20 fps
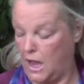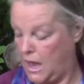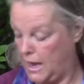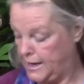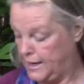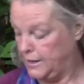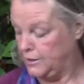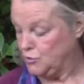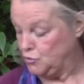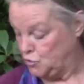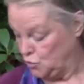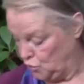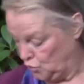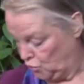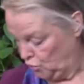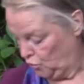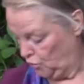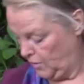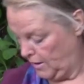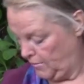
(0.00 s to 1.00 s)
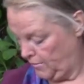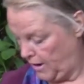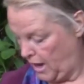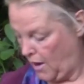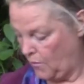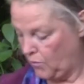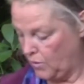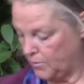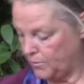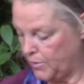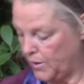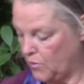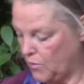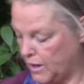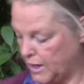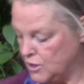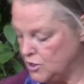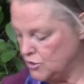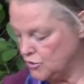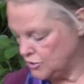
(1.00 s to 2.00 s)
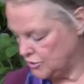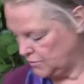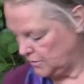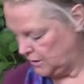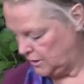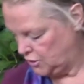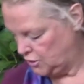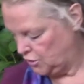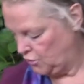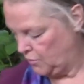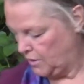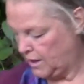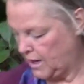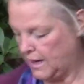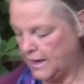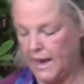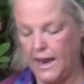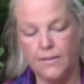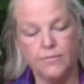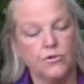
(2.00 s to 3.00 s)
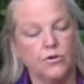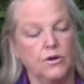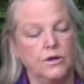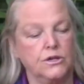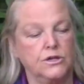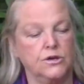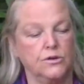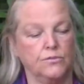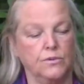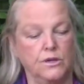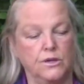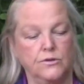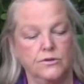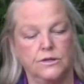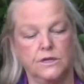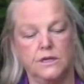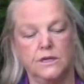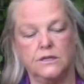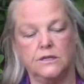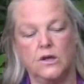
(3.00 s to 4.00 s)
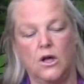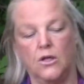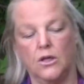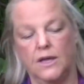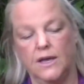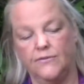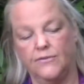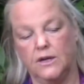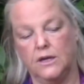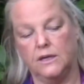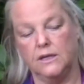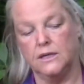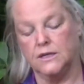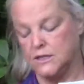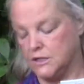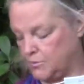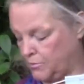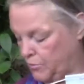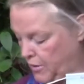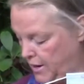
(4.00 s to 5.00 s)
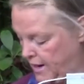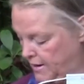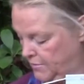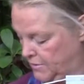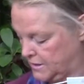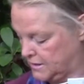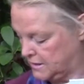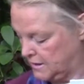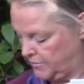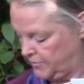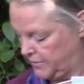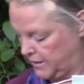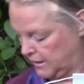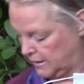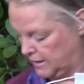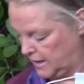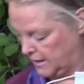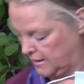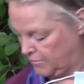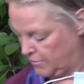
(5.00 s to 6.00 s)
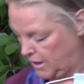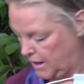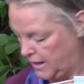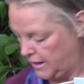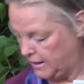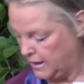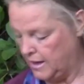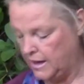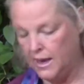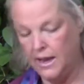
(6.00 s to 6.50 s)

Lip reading: I do, but what I usually do when I am going to reuse it is I'll give it a little spray with something like my